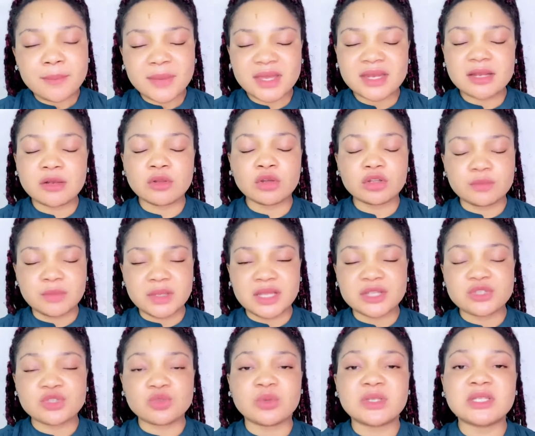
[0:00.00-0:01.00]
May the Lord
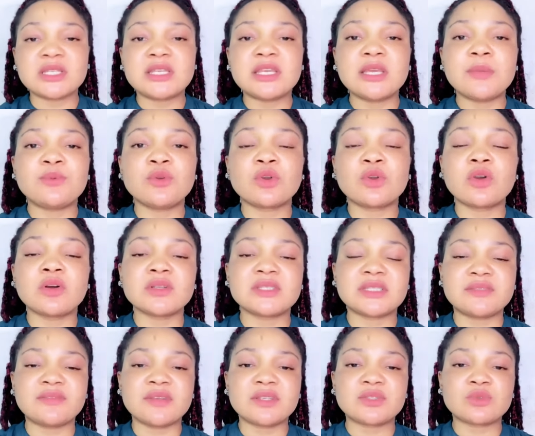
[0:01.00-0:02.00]
bless you and keep you, cause
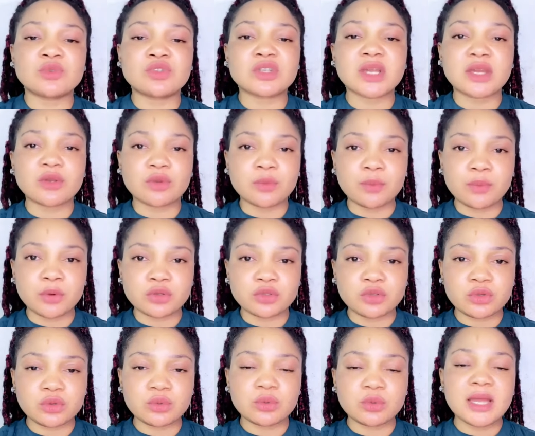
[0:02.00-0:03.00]
his face to shine upon
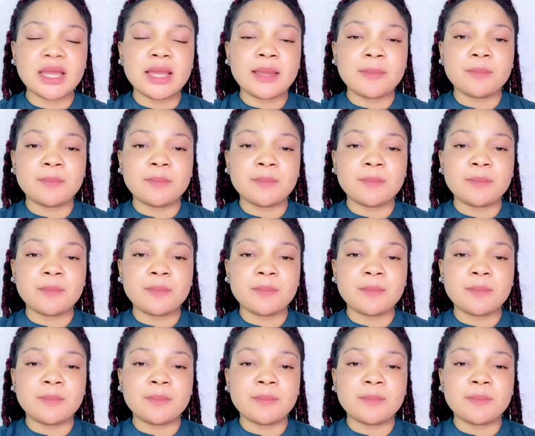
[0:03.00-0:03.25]
you.